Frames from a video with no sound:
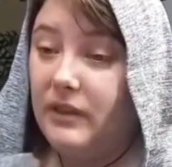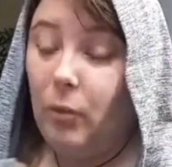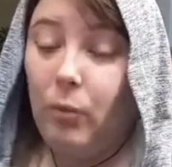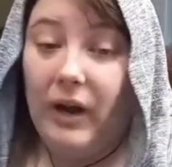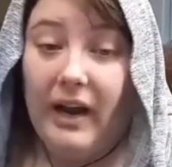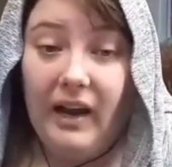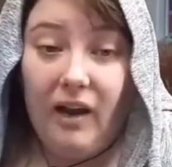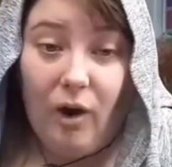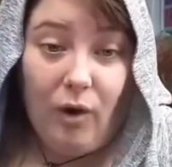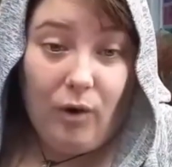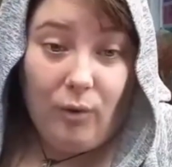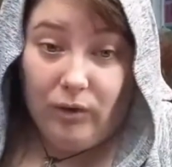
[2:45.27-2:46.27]
where
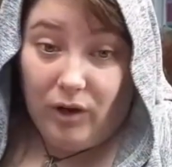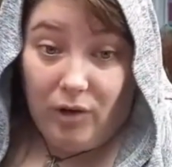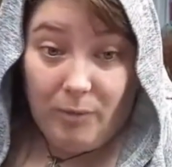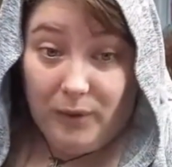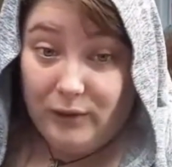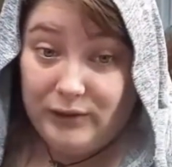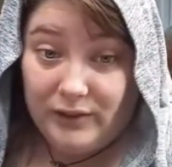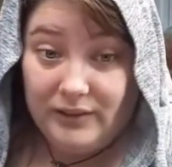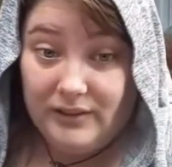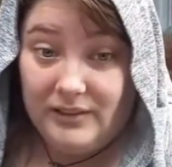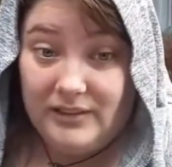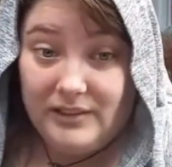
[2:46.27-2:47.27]
all our
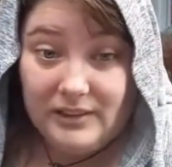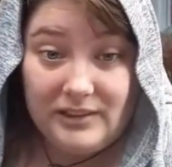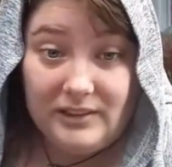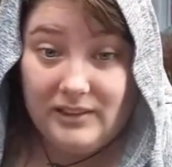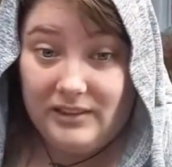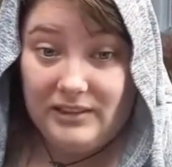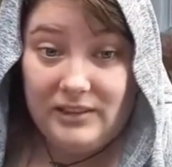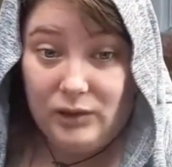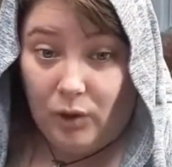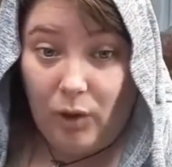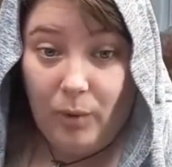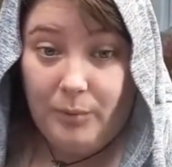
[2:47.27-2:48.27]
emotions just
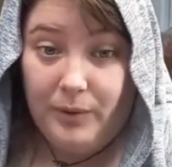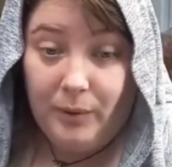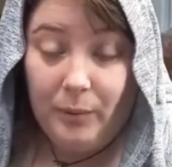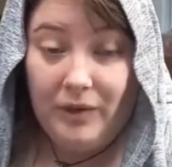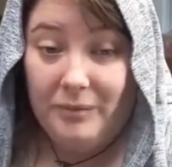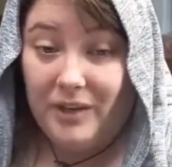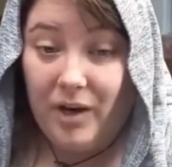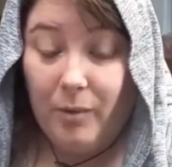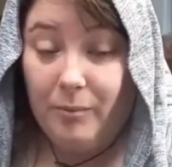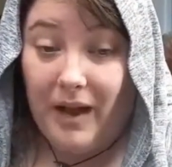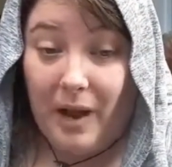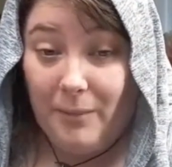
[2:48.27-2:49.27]
stop, we
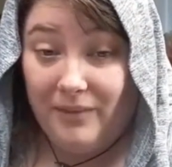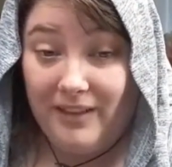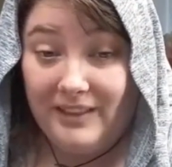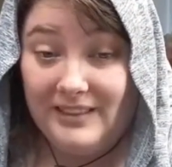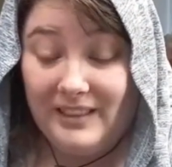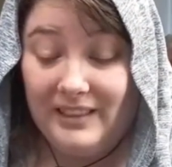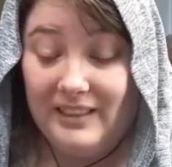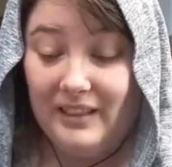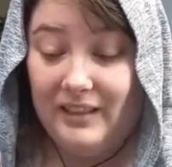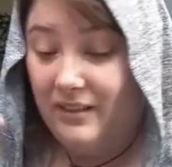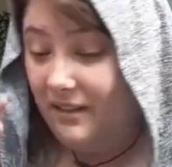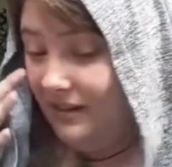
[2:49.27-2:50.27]
become apathetic.
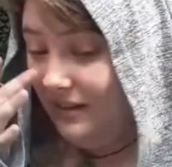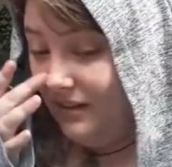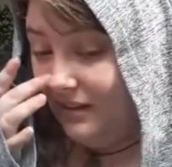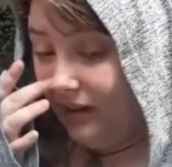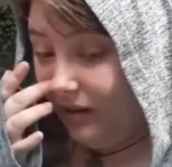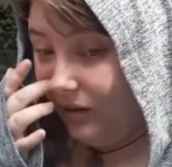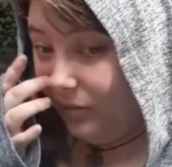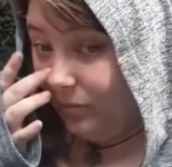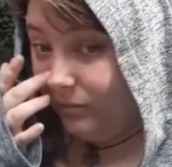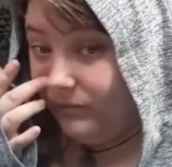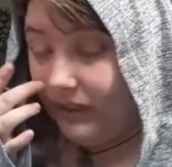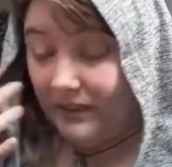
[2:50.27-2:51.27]

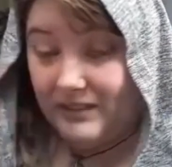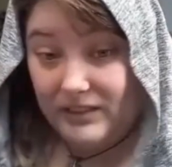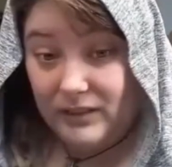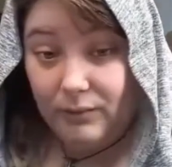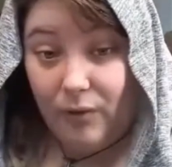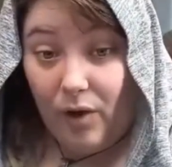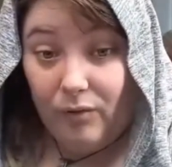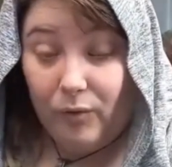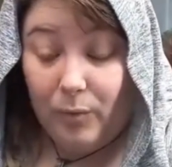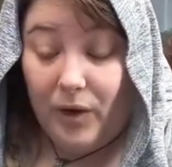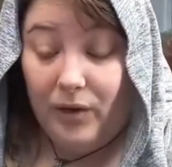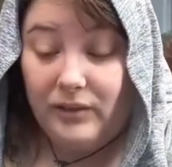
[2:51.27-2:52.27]
That's a survival
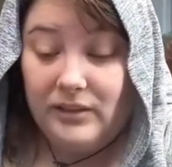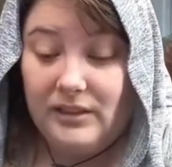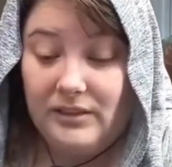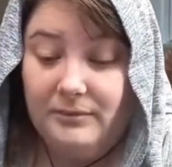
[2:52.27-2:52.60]
mode.